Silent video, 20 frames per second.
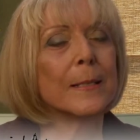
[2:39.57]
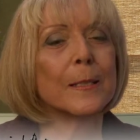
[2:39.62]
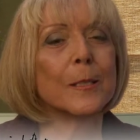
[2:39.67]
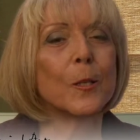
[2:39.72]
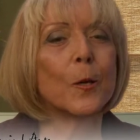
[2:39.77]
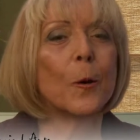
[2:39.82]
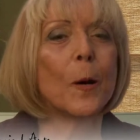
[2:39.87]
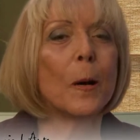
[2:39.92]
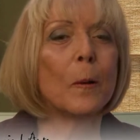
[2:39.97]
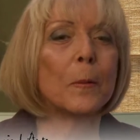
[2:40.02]

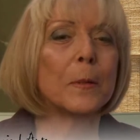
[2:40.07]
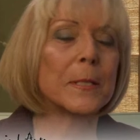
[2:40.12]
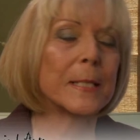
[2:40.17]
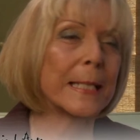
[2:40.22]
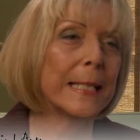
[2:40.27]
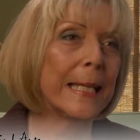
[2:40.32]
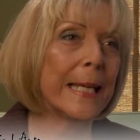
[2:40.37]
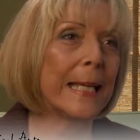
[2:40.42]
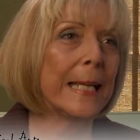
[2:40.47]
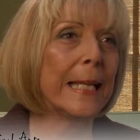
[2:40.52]
So I
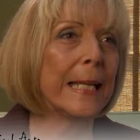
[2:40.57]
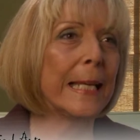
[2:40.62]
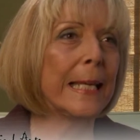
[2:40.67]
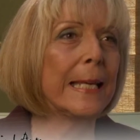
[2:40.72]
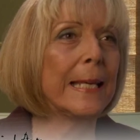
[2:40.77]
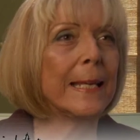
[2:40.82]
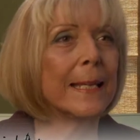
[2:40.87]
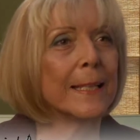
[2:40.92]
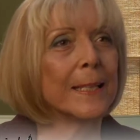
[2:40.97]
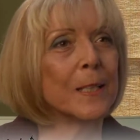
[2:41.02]
was
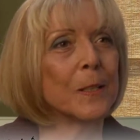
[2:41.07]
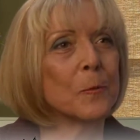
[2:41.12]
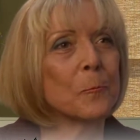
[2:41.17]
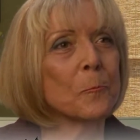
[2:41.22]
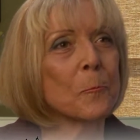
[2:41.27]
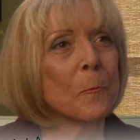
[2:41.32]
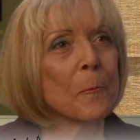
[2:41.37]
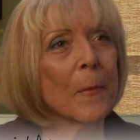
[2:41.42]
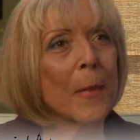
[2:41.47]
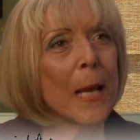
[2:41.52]
giddy, and
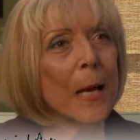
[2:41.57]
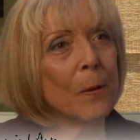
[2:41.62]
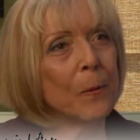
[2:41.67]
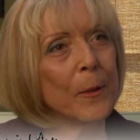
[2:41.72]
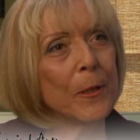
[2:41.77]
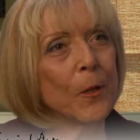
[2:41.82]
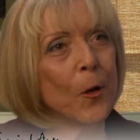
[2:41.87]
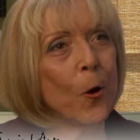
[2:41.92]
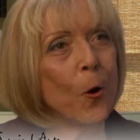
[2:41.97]
I went